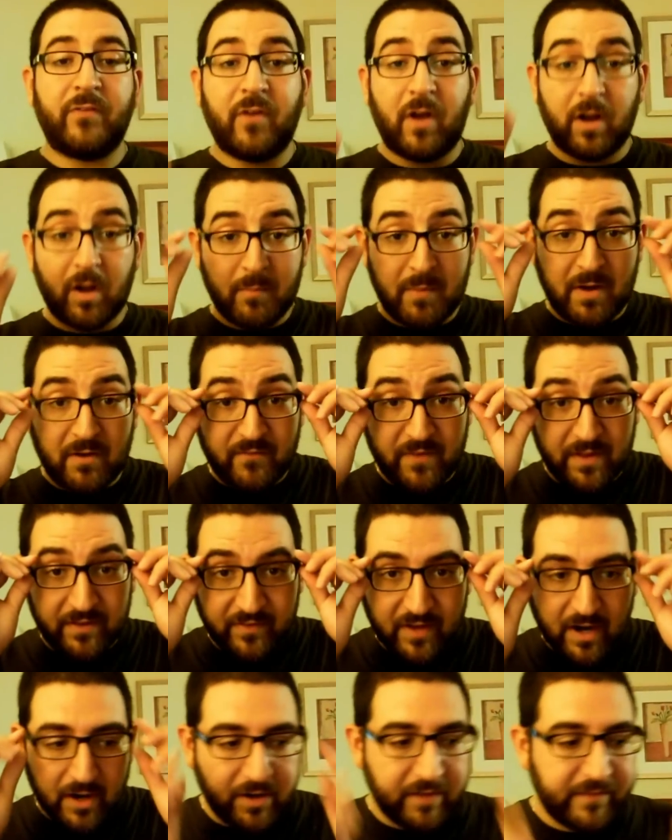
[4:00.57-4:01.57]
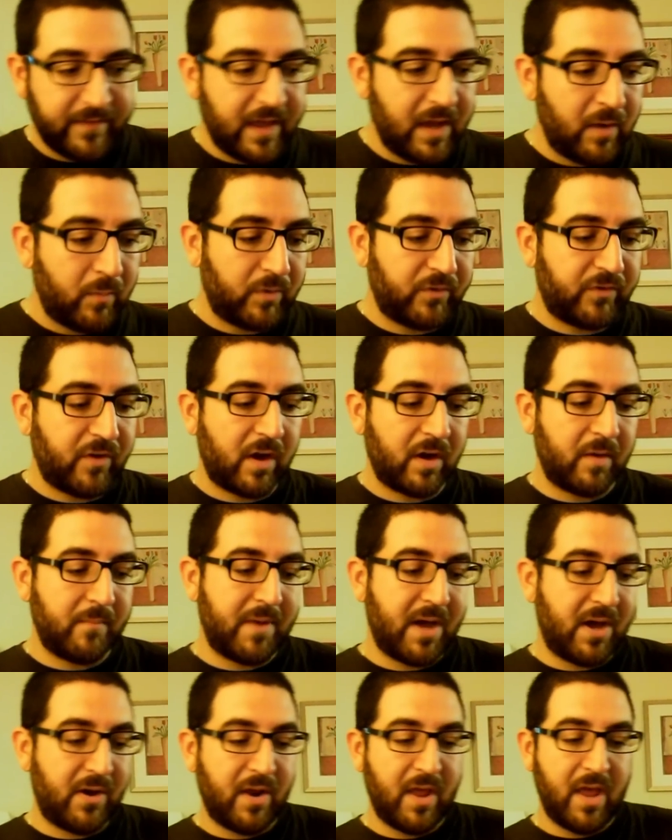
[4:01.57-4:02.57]
talking about Fat Tire today, we're talking
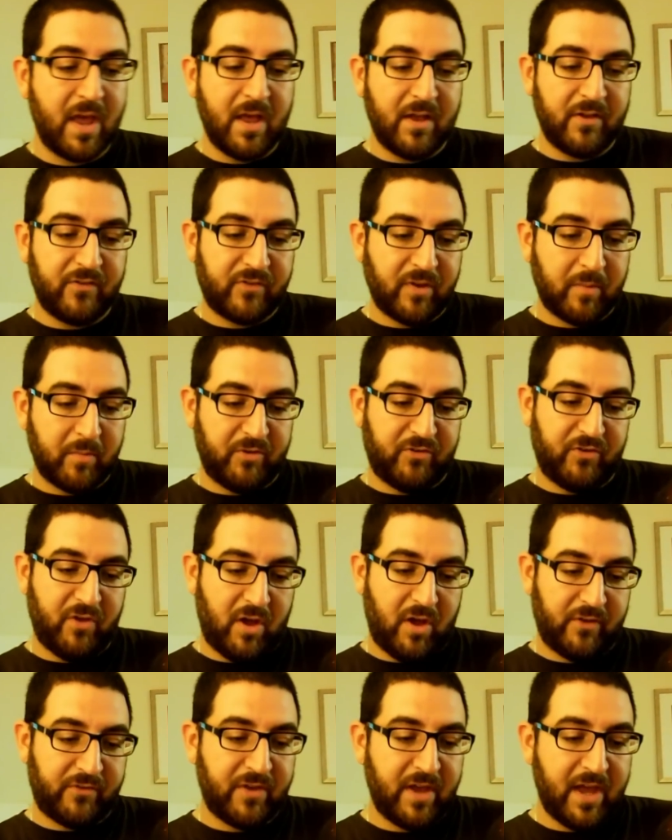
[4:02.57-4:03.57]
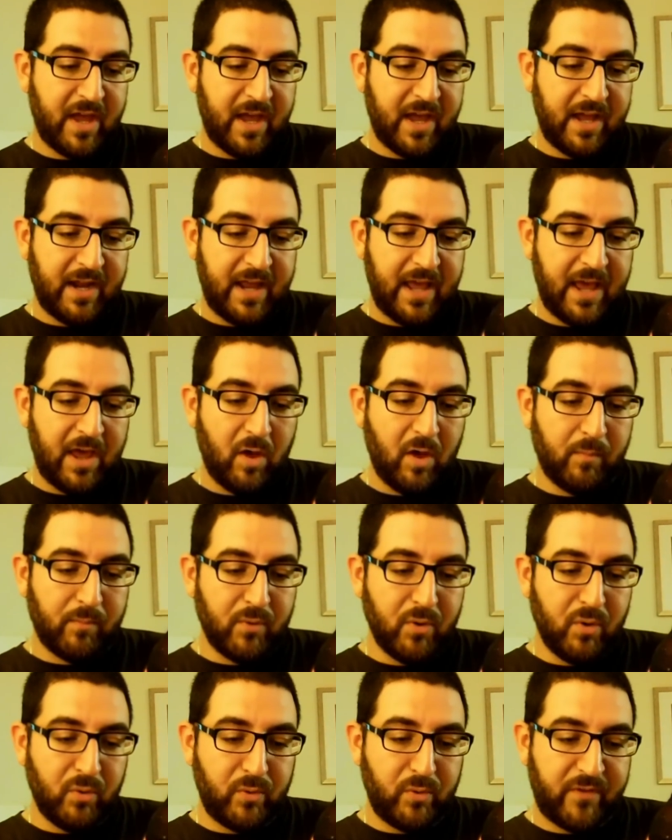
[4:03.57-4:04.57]
about Somersault, an ale
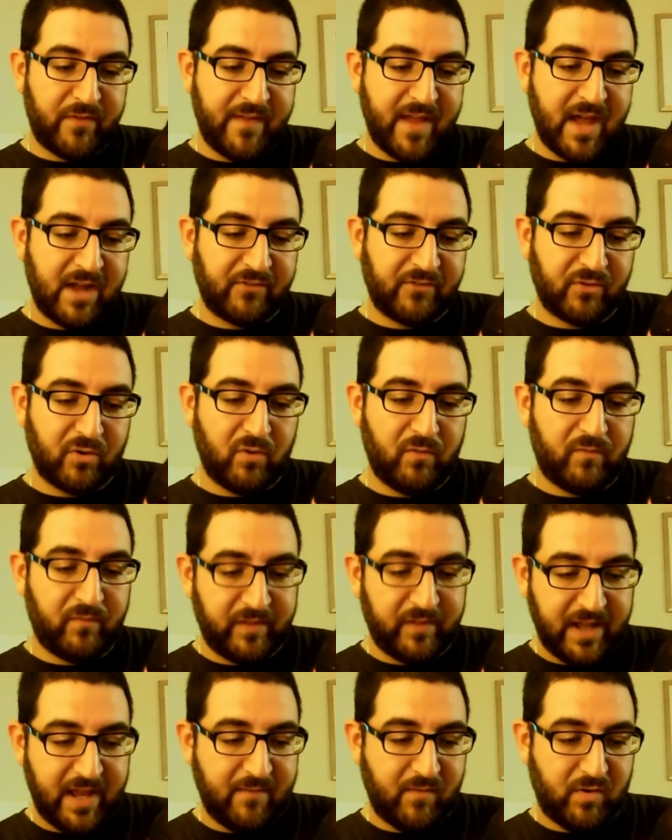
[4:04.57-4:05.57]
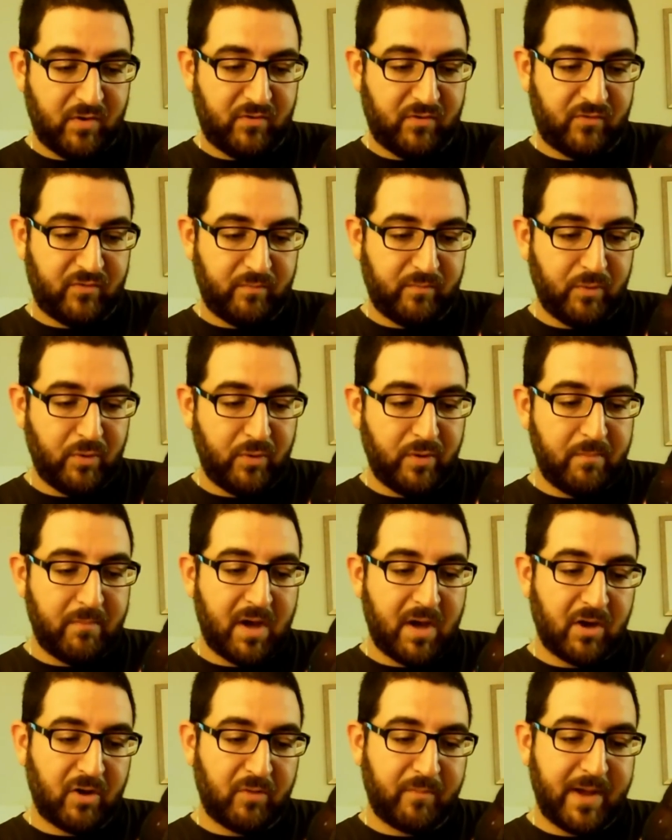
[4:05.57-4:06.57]
brewed with natural flavors, brewed and
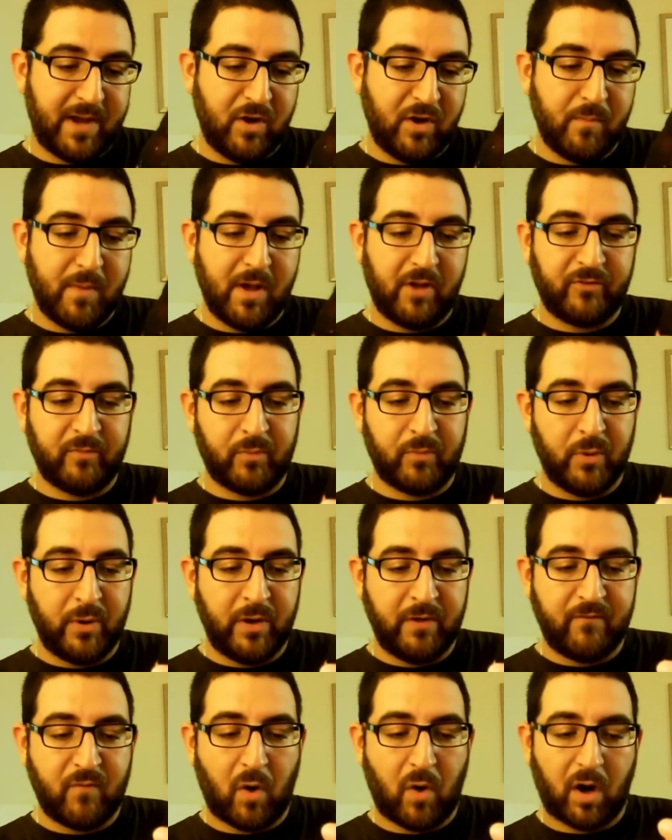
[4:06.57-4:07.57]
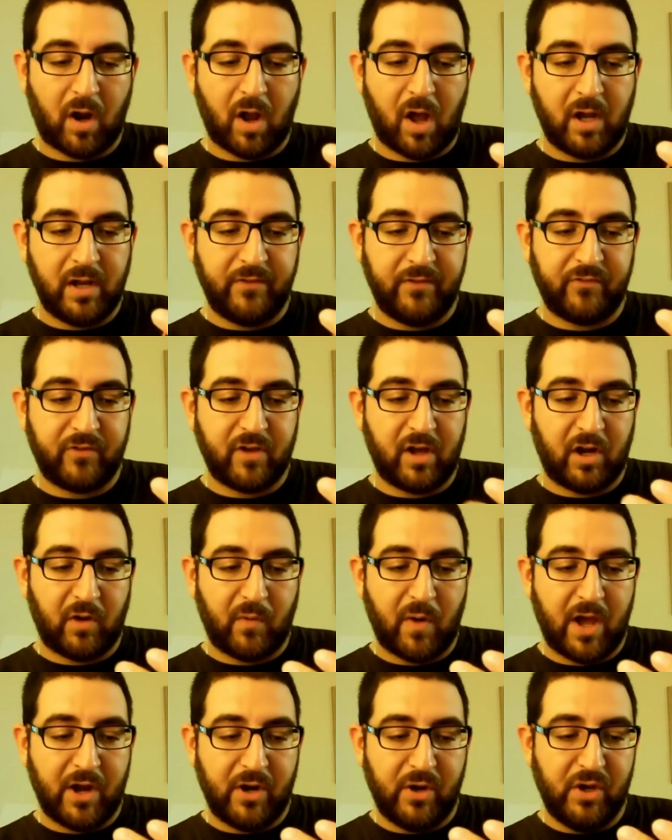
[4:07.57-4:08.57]
bottled by New Belgium Brewing, Fort Collins,
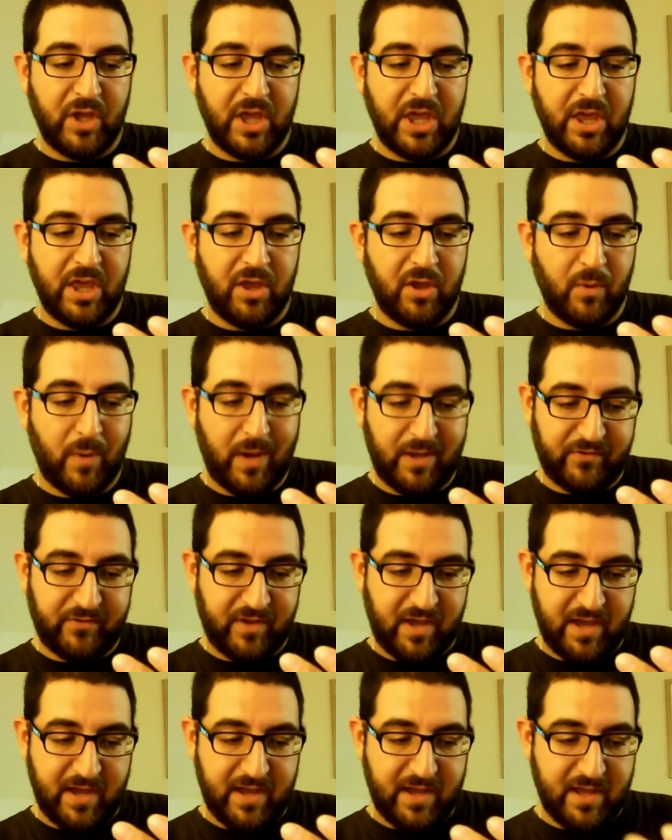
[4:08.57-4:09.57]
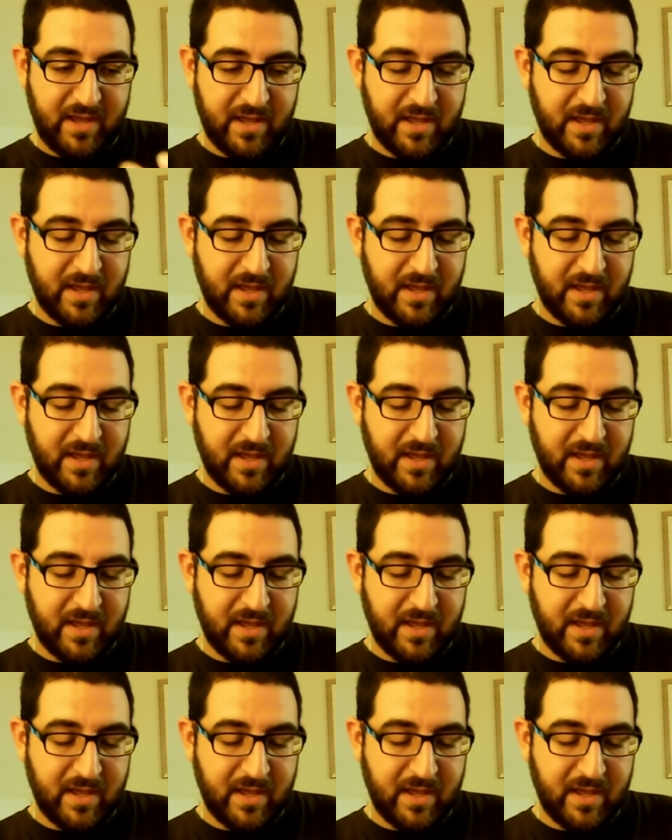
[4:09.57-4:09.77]
Colorado, USA.